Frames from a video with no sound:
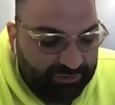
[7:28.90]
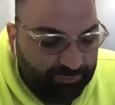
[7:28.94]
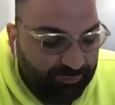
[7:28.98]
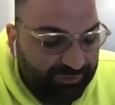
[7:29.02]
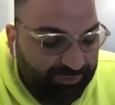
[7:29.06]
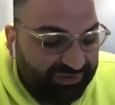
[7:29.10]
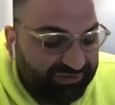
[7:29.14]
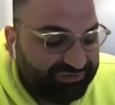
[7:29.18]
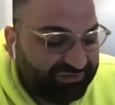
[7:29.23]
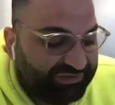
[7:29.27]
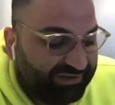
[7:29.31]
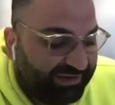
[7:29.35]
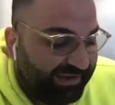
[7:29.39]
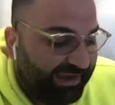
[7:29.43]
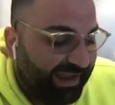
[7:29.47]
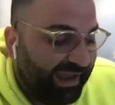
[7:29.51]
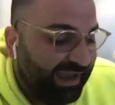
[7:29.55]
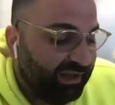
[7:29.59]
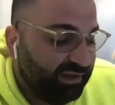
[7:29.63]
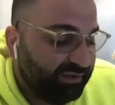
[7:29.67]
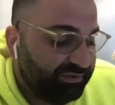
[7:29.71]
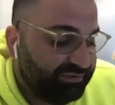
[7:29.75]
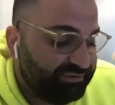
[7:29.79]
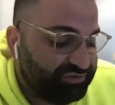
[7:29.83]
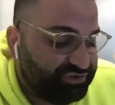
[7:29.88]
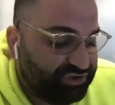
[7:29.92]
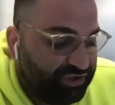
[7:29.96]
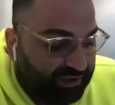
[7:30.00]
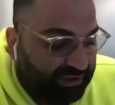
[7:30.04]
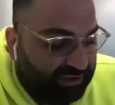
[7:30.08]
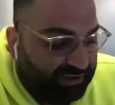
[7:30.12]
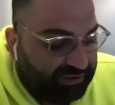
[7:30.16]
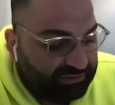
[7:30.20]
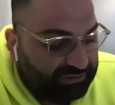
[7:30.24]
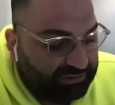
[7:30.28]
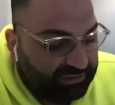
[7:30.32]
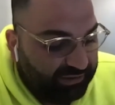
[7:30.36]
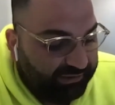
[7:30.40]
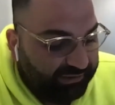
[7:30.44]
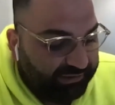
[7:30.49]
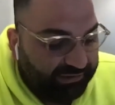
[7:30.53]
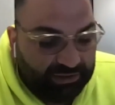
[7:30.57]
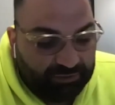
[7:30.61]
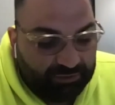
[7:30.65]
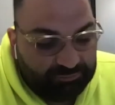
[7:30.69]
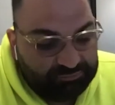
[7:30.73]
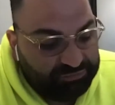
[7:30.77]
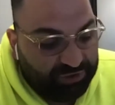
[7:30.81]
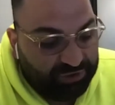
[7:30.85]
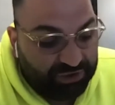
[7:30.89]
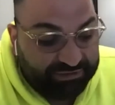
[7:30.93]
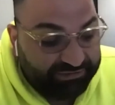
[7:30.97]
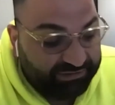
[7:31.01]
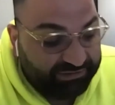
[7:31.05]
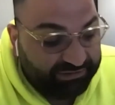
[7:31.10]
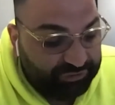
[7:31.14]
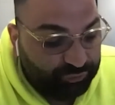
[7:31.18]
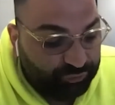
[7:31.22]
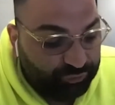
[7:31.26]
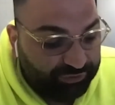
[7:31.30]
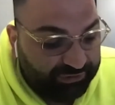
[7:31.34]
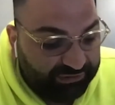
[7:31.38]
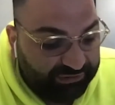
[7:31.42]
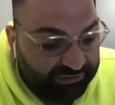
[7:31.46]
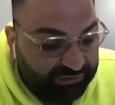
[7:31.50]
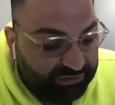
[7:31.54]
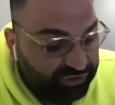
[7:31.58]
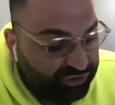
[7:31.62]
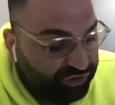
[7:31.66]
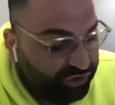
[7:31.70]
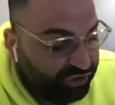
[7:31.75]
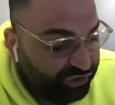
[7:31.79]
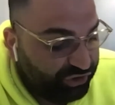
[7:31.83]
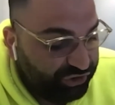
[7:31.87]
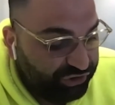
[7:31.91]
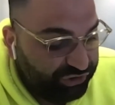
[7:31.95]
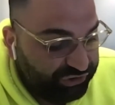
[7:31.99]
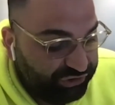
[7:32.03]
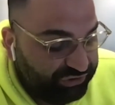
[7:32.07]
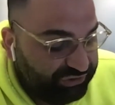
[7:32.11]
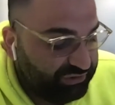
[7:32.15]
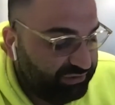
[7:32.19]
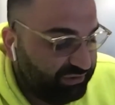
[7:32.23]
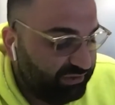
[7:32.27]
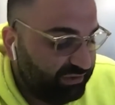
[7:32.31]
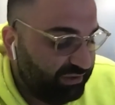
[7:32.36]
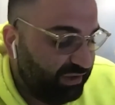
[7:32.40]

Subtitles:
real estate health check? Like, are they doing good?